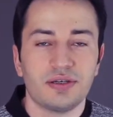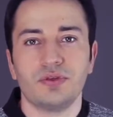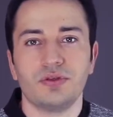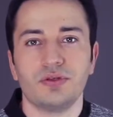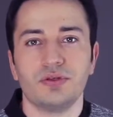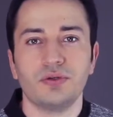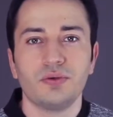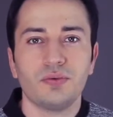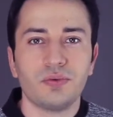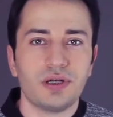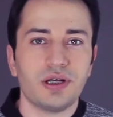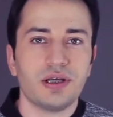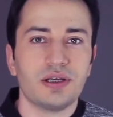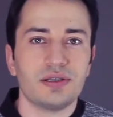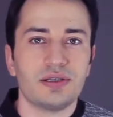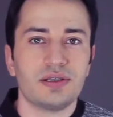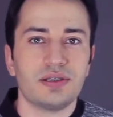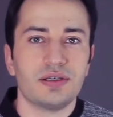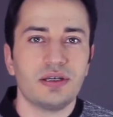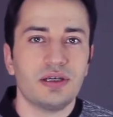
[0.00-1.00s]

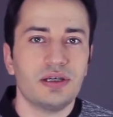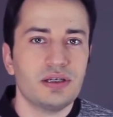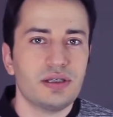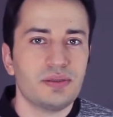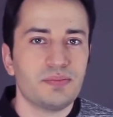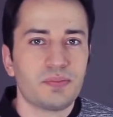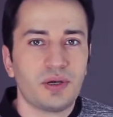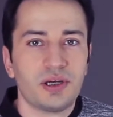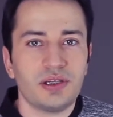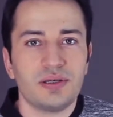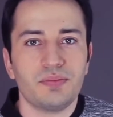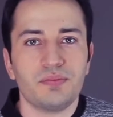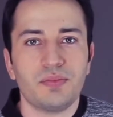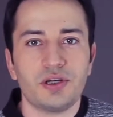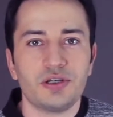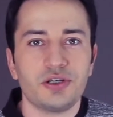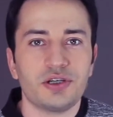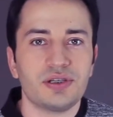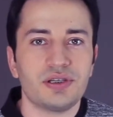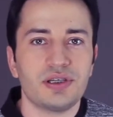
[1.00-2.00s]
Nowadays, it's pretty
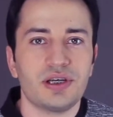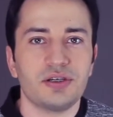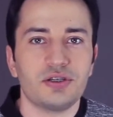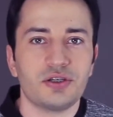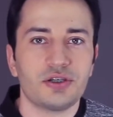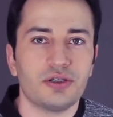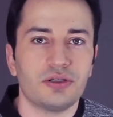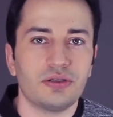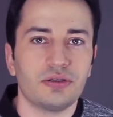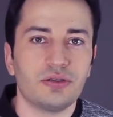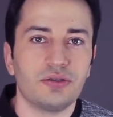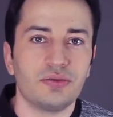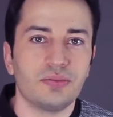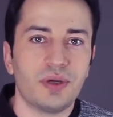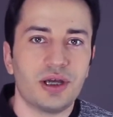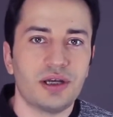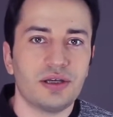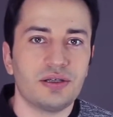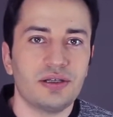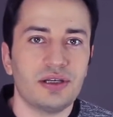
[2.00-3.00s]
much essential to
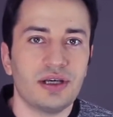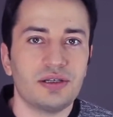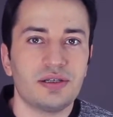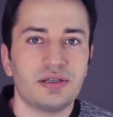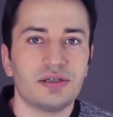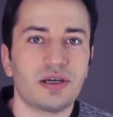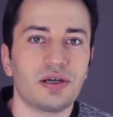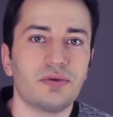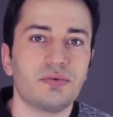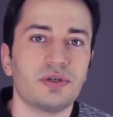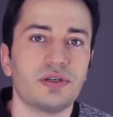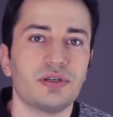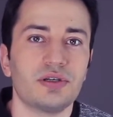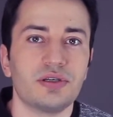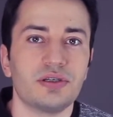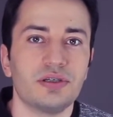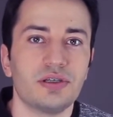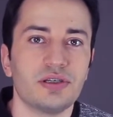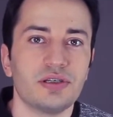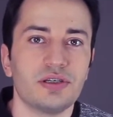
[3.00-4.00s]
make
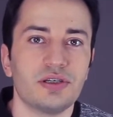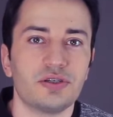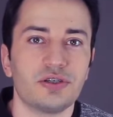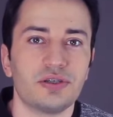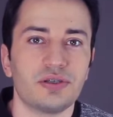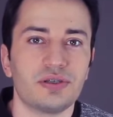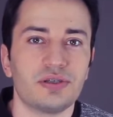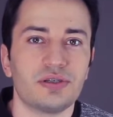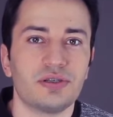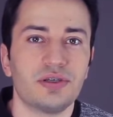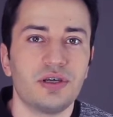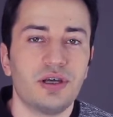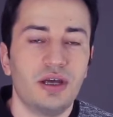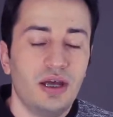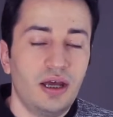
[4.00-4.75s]
data-driven decisions,